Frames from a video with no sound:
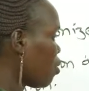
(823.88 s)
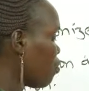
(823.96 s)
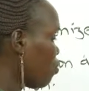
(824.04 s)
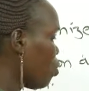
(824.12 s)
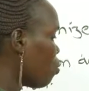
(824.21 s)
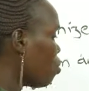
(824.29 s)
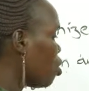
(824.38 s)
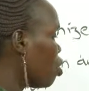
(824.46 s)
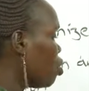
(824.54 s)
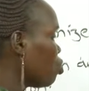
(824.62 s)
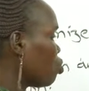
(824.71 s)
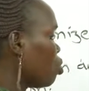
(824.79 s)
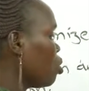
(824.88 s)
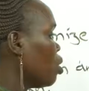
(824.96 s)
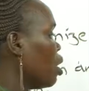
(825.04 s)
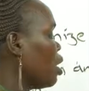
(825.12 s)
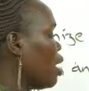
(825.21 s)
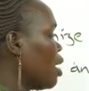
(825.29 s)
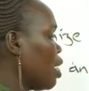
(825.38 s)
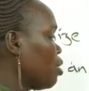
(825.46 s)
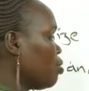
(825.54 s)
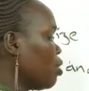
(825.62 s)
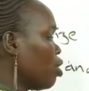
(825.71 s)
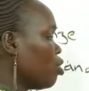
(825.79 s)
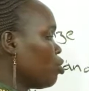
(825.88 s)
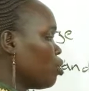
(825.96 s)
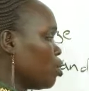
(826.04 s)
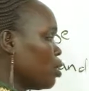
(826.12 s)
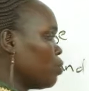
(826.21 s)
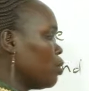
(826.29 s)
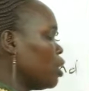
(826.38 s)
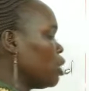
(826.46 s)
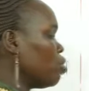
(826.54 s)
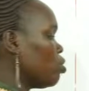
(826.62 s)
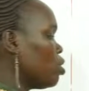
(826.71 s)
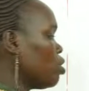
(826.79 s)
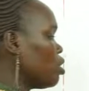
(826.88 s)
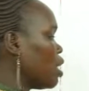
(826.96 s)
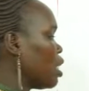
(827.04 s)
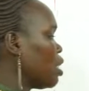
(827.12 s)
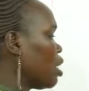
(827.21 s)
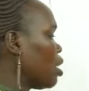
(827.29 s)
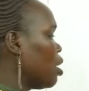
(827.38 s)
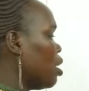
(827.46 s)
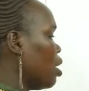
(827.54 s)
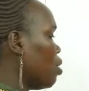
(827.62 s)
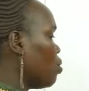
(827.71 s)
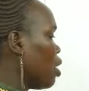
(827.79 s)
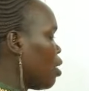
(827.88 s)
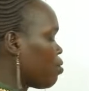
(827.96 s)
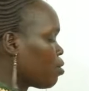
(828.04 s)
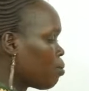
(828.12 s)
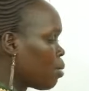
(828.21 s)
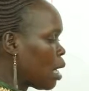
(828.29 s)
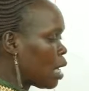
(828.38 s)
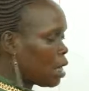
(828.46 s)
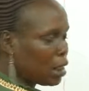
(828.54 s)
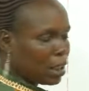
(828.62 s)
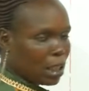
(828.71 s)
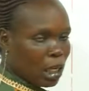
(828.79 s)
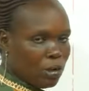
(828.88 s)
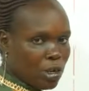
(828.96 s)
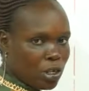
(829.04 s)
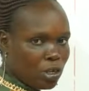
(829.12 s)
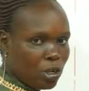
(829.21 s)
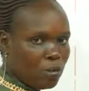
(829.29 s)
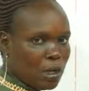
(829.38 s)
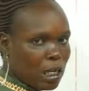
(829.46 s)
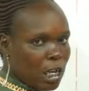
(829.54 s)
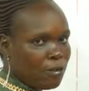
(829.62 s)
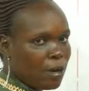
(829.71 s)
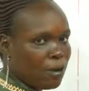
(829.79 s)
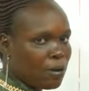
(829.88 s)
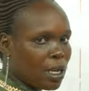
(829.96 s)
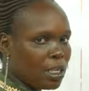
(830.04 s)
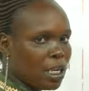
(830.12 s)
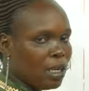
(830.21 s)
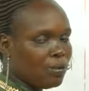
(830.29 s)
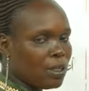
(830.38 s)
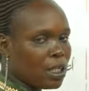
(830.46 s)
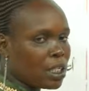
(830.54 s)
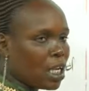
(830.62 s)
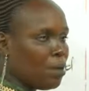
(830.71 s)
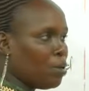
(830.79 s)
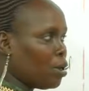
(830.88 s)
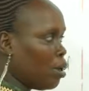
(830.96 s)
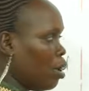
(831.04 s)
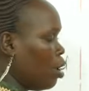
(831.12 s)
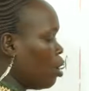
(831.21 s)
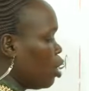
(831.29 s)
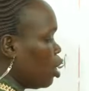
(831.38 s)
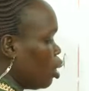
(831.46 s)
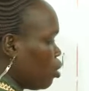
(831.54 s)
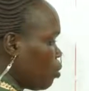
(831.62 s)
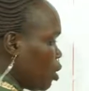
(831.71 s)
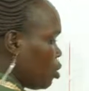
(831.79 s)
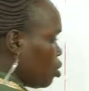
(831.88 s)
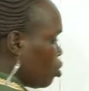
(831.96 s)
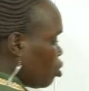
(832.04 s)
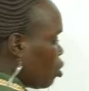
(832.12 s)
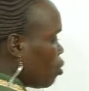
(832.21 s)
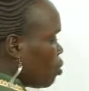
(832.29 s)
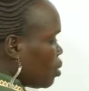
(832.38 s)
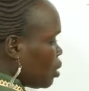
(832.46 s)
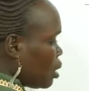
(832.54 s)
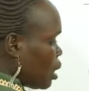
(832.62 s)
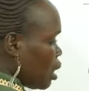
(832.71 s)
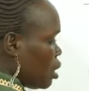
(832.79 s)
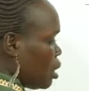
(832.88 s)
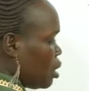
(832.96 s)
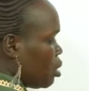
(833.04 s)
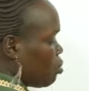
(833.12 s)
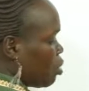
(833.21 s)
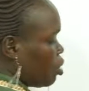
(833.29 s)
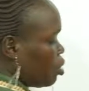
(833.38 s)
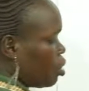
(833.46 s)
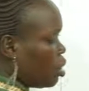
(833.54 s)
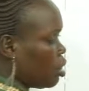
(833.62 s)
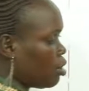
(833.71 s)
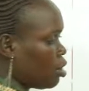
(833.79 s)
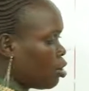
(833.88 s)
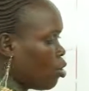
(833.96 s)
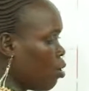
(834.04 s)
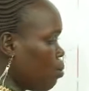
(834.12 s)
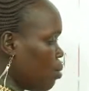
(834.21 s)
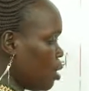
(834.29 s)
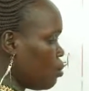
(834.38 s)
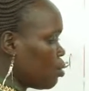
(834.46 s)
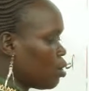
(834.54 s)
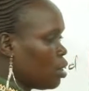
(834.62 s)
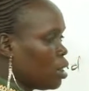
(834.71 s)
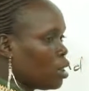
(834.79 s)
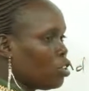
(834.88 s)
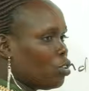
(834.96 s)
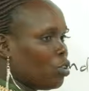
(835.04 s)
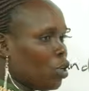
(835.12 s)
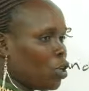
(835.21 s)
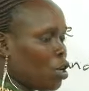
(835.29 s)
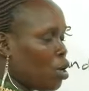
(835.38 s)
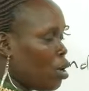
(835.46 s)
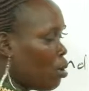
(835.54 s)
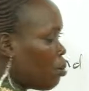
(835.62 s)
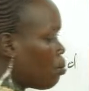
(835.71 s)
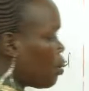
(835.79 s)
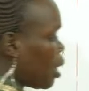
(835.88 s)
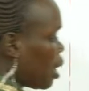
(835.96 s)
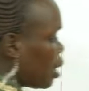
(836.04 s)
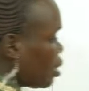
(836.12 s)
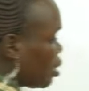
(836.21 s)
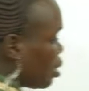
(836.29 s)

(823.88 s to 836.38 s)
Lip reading: form. So learners, we need to know that we have to balance the equation whenever we are dealing with chemical equation. So we see that this equation is incomplete because it is not balanced